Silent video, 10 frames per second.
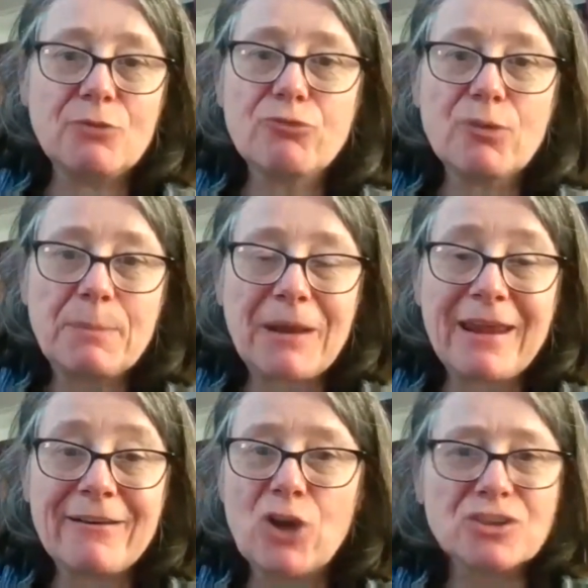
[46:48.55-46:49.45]
you know rugby
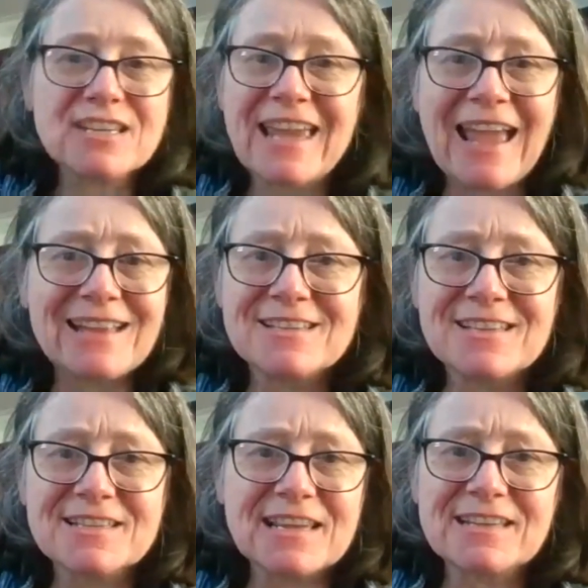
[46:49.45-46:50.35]
player and I've got to get
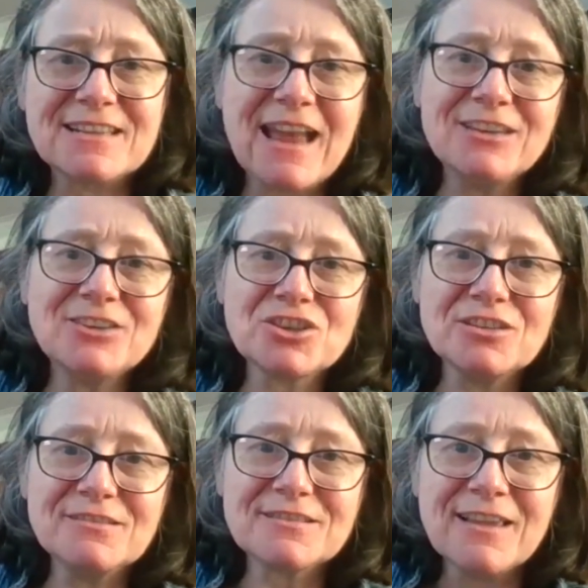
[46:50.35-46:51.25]
to the Six
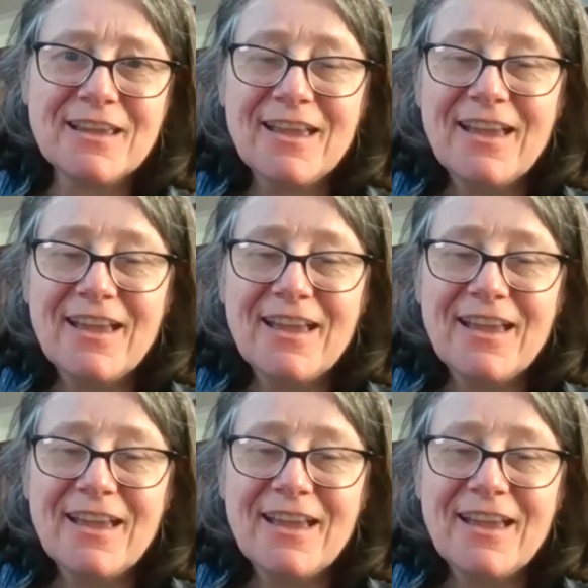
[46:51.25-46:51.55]
Nations